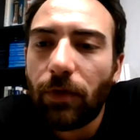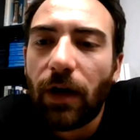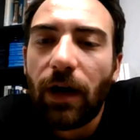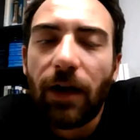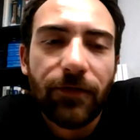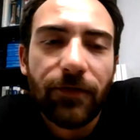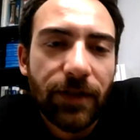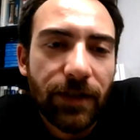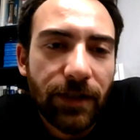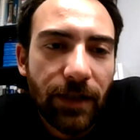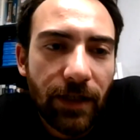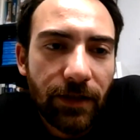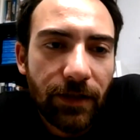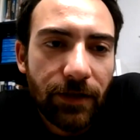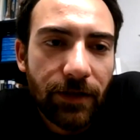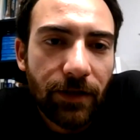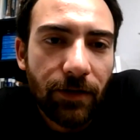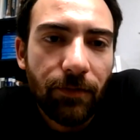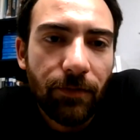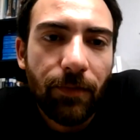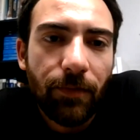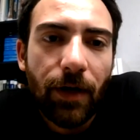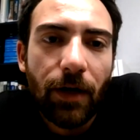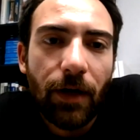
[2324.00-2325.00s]
have searched
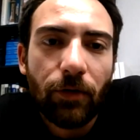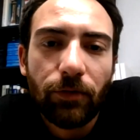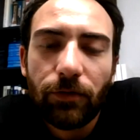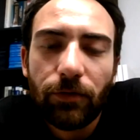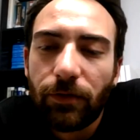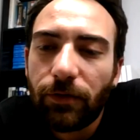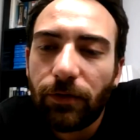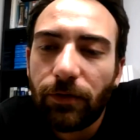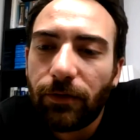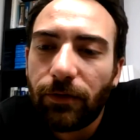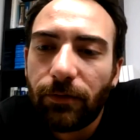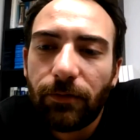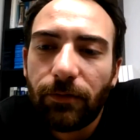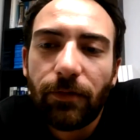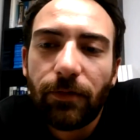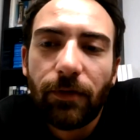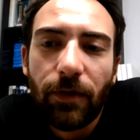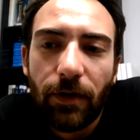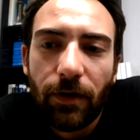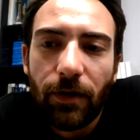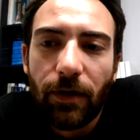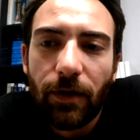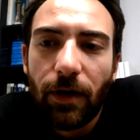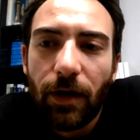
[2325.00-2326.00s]
about uh,
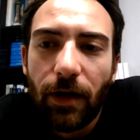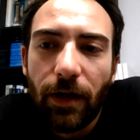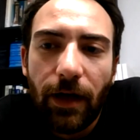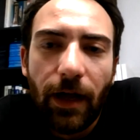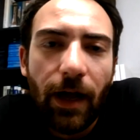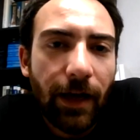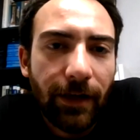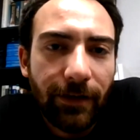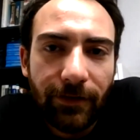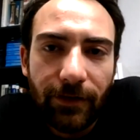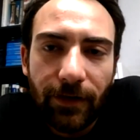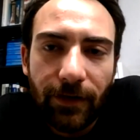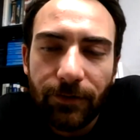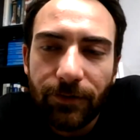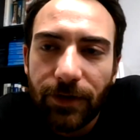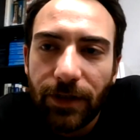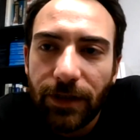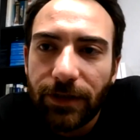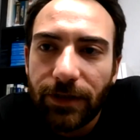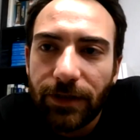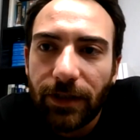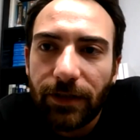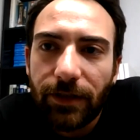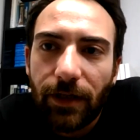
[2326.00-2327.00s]
items
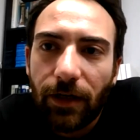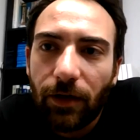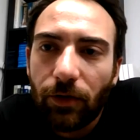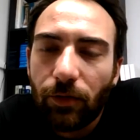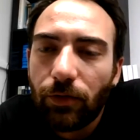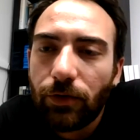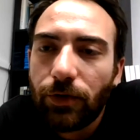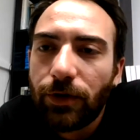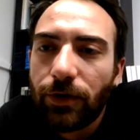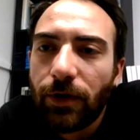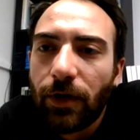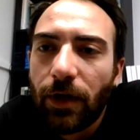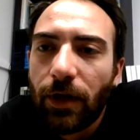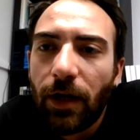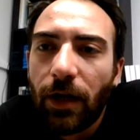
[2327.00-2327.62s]
etc goods